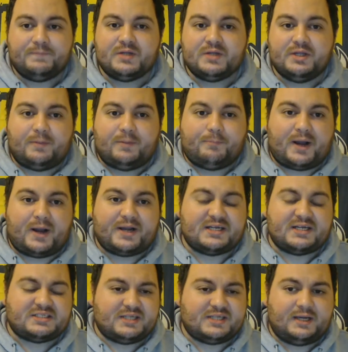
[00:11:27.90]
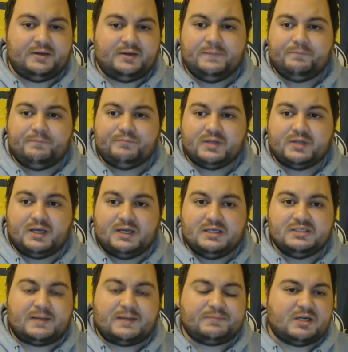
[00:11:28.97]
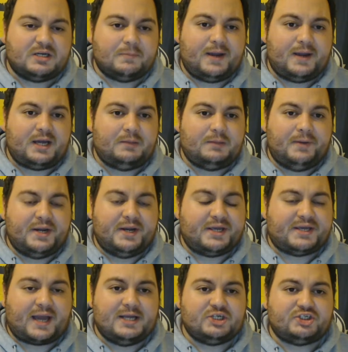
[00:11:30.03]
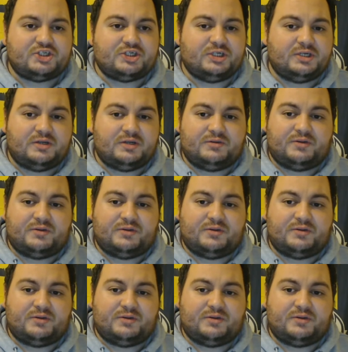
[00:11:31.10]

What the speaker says: The bunker said something about mitigation.